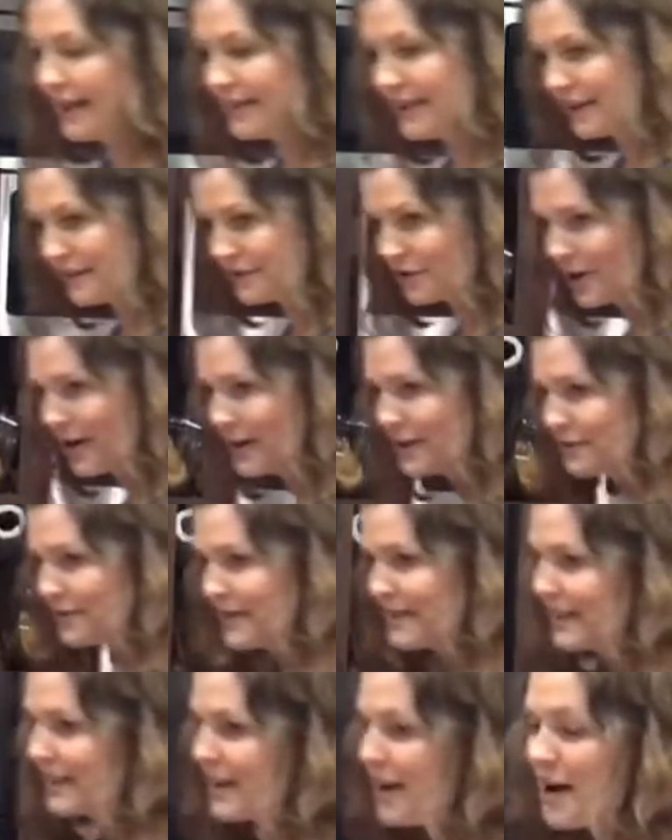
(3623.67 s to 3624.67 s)
And then trying to
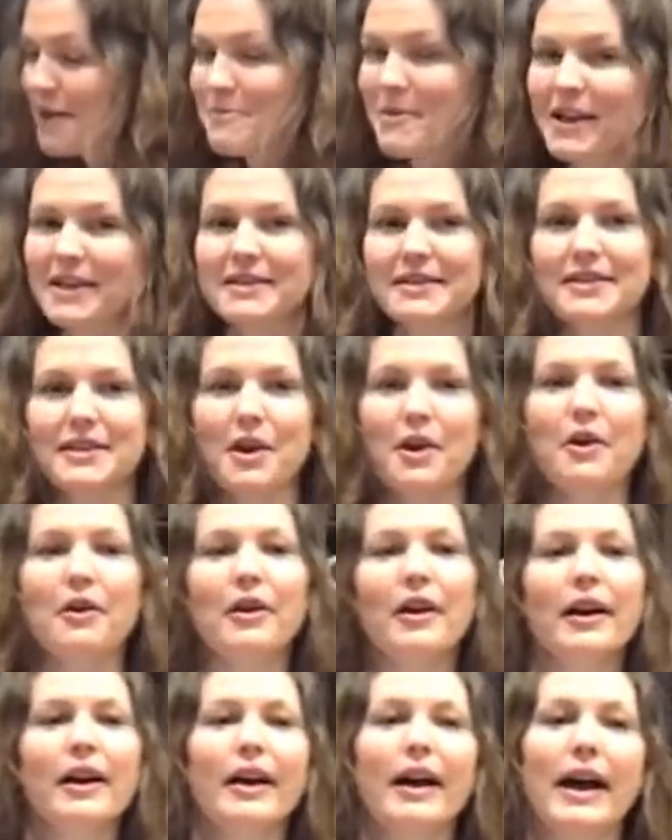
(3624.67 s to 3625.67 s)
read the comments. So
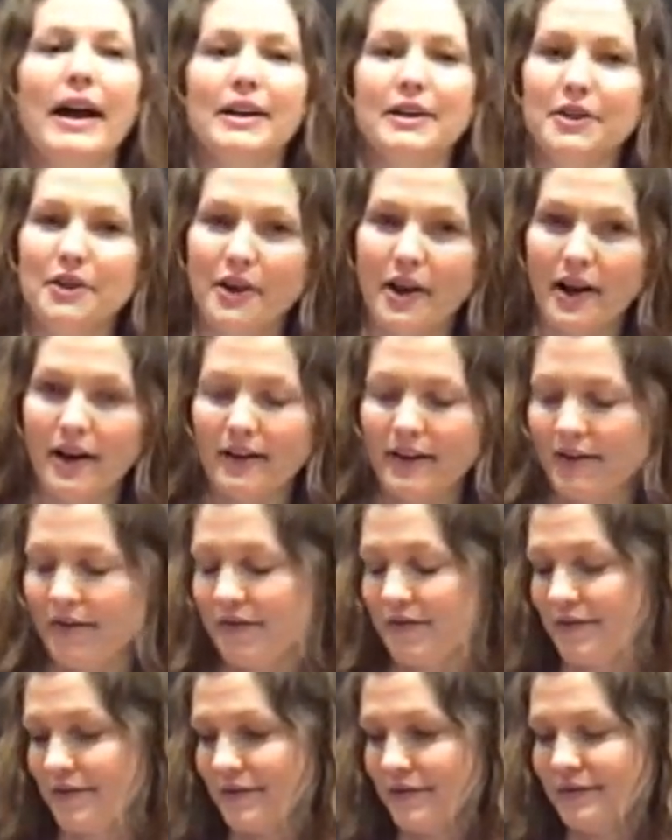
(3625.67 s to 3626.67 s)
I don't know
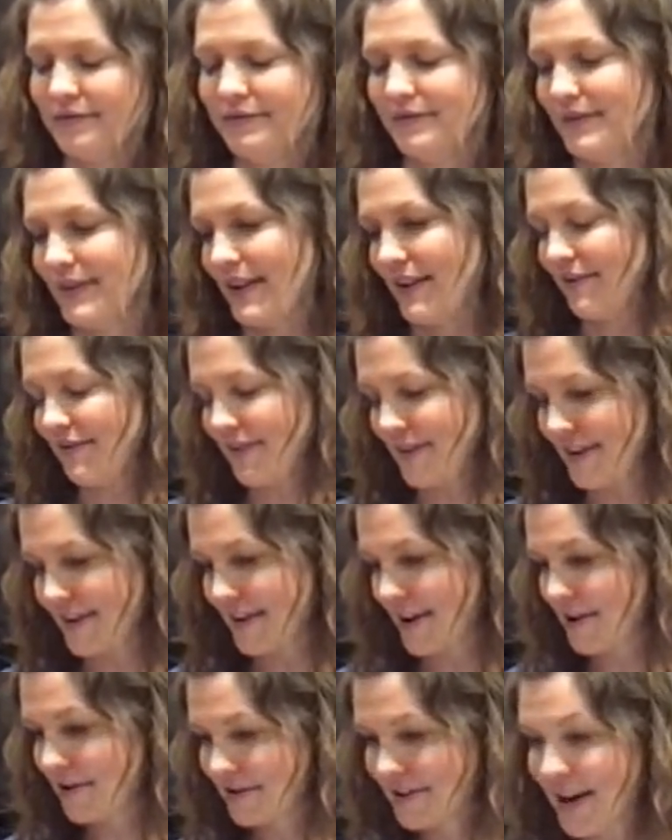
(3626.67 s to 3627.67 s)
if you
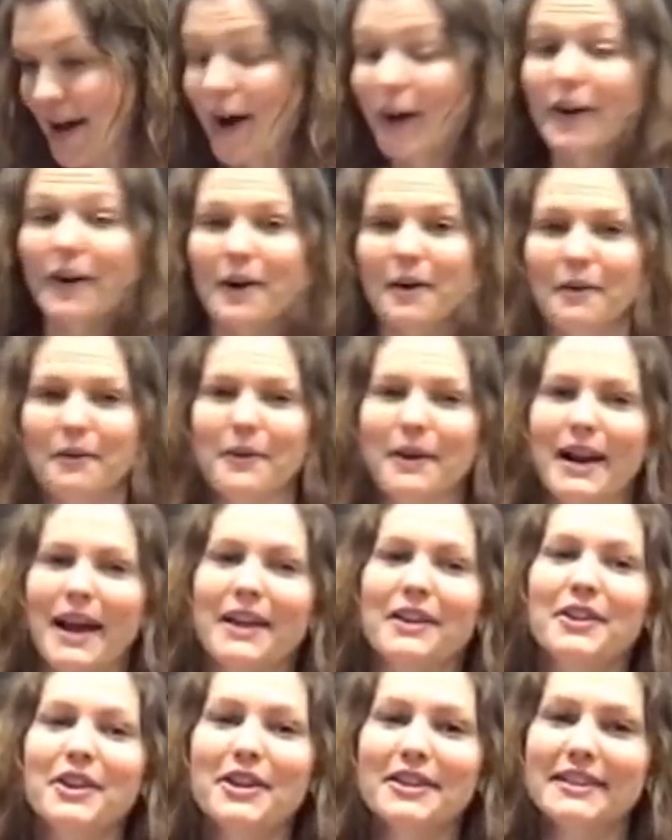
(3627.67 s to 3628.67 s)
don't know, when I
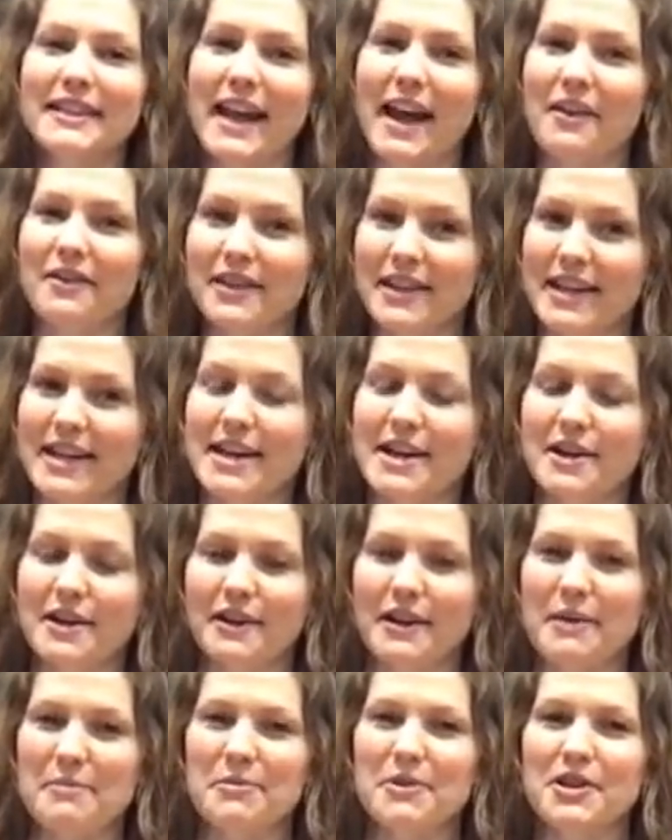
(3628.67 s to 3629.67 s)
look down here,
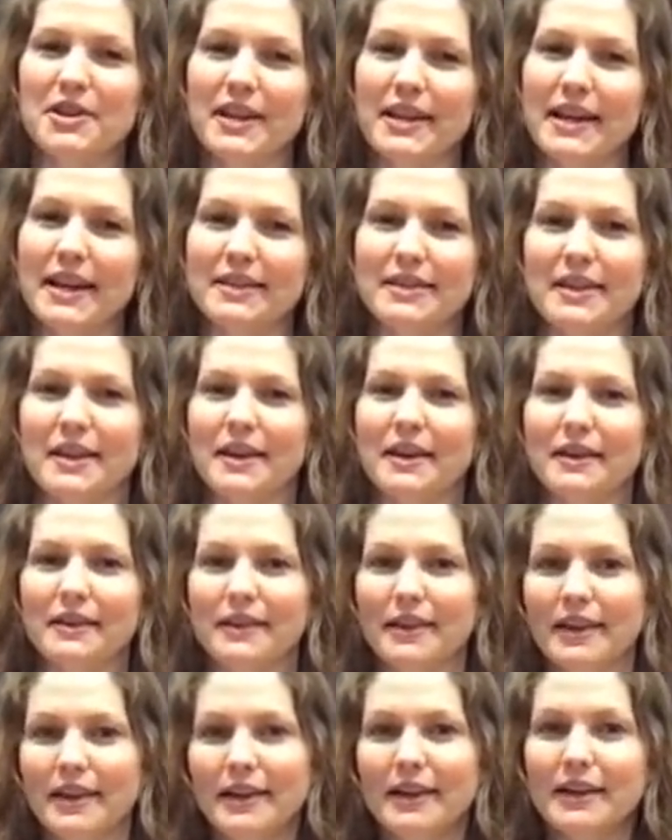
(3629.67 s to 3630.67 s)
I'm looking at the
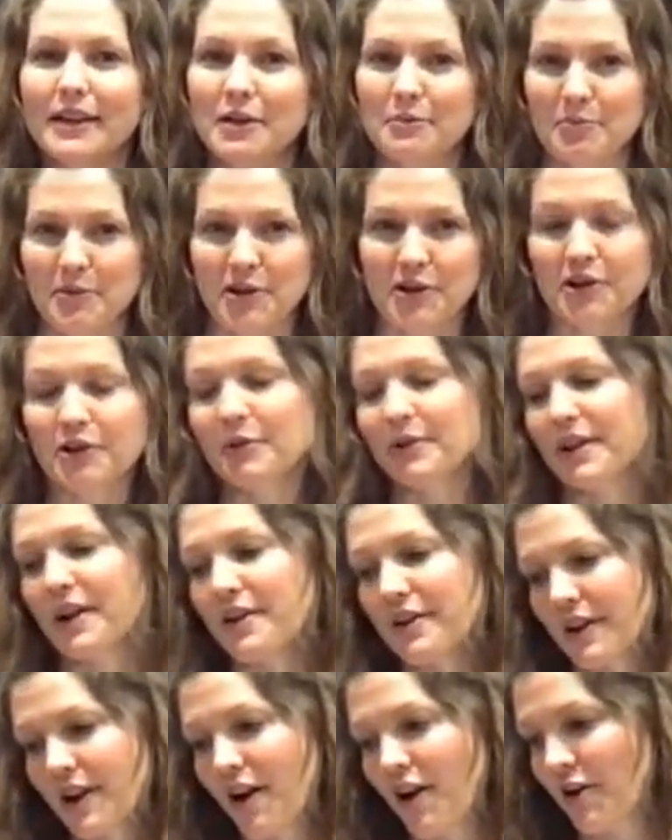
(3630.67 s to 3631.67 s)
computer with
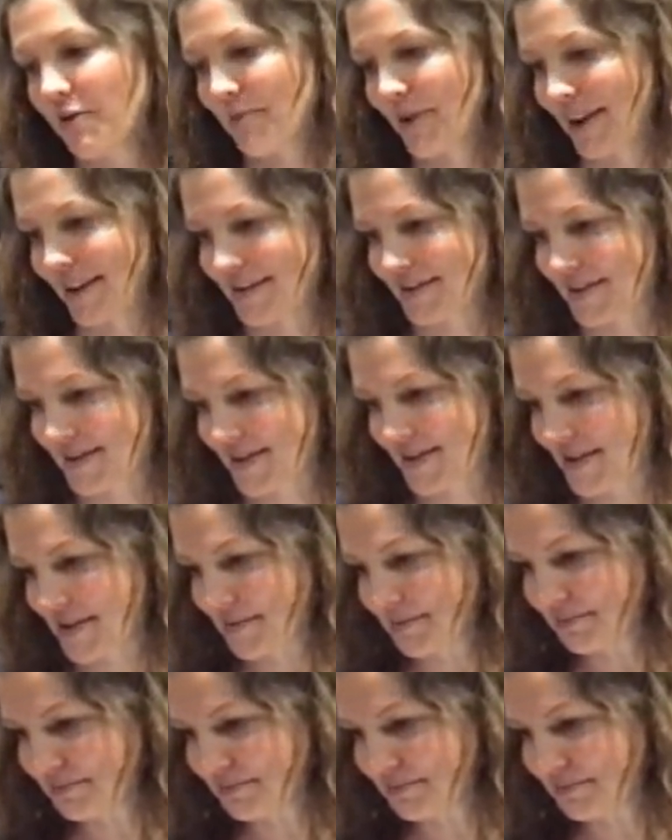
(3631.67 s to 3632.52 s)
all the comments.